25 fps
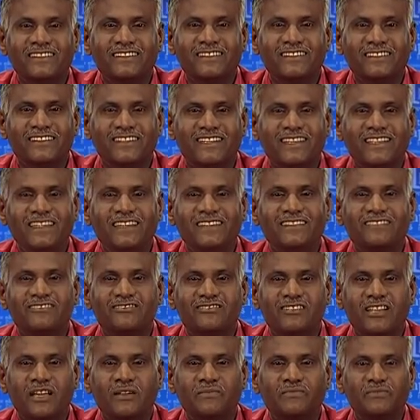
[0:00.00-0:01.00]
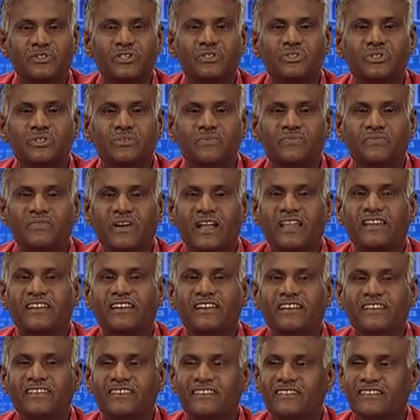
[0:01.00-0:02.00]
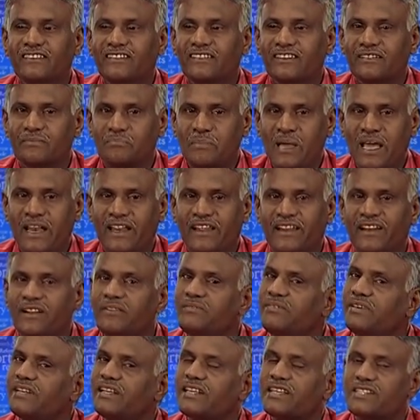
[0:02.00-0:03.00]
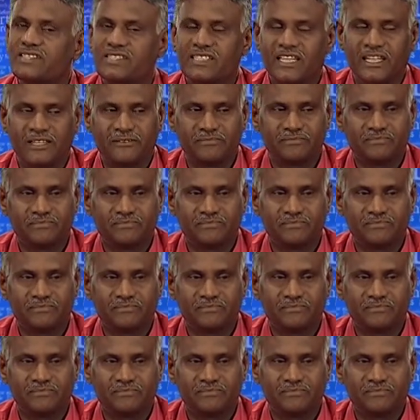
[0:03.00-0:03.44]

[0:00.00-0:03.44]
the draft into final paragraph or essay.